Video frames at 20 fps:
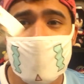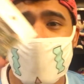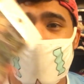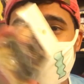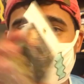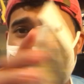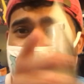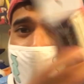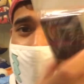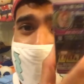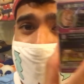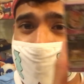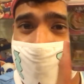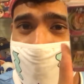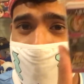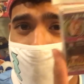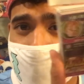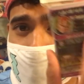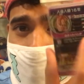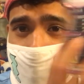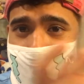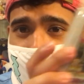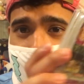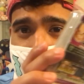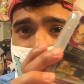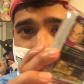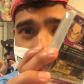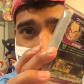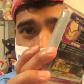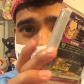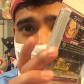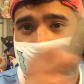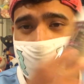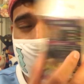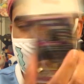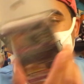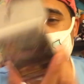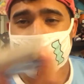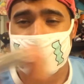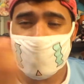yeah, I got like this other big pack here
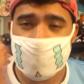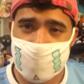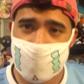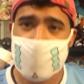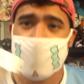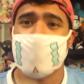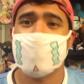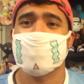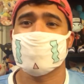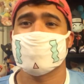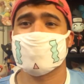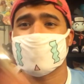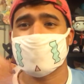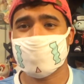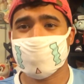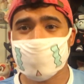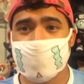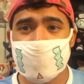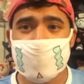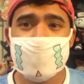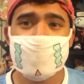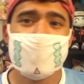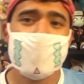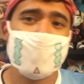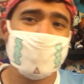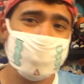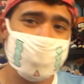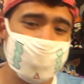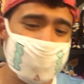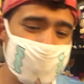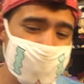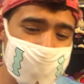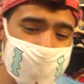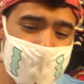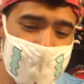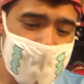who has other characters like Krillin, Android